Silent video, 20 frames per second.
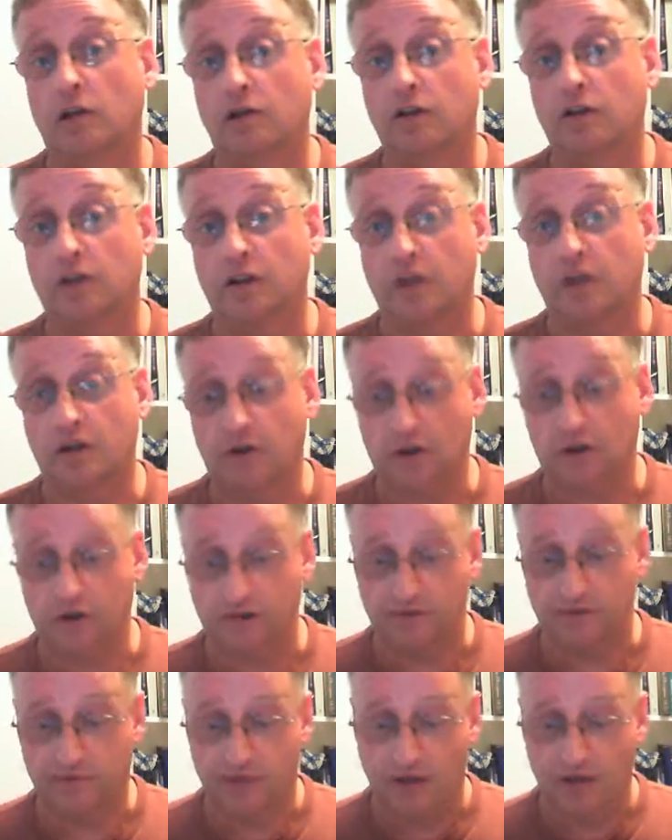learning
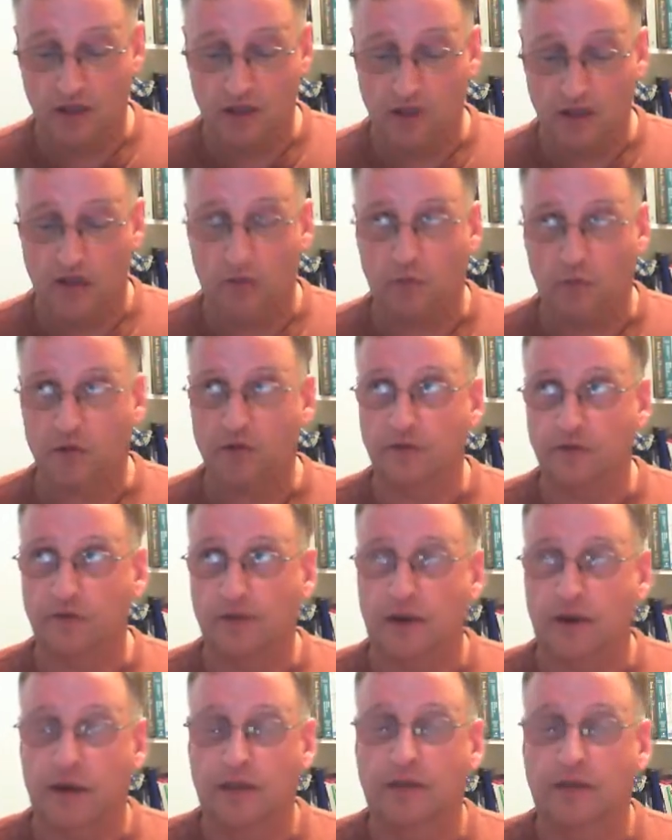curve when you
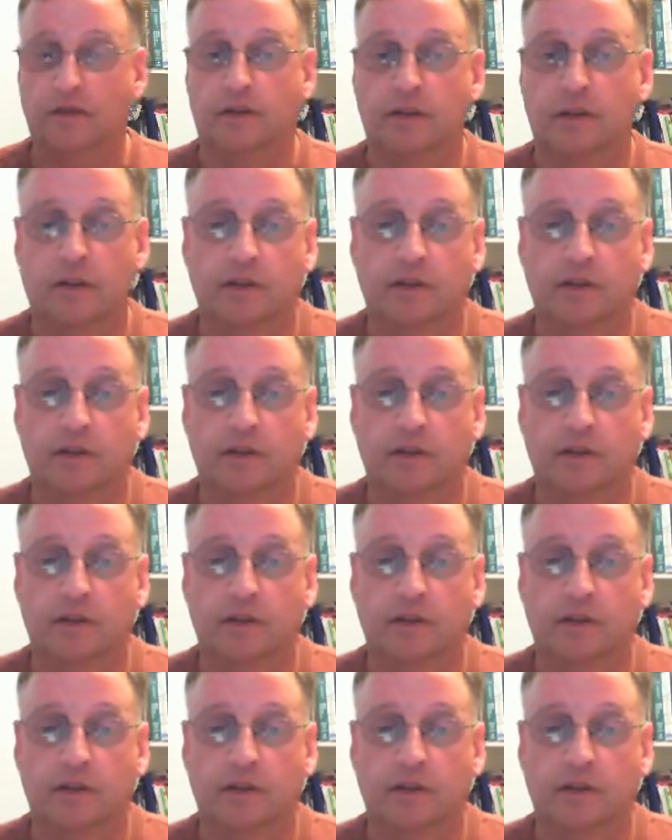try and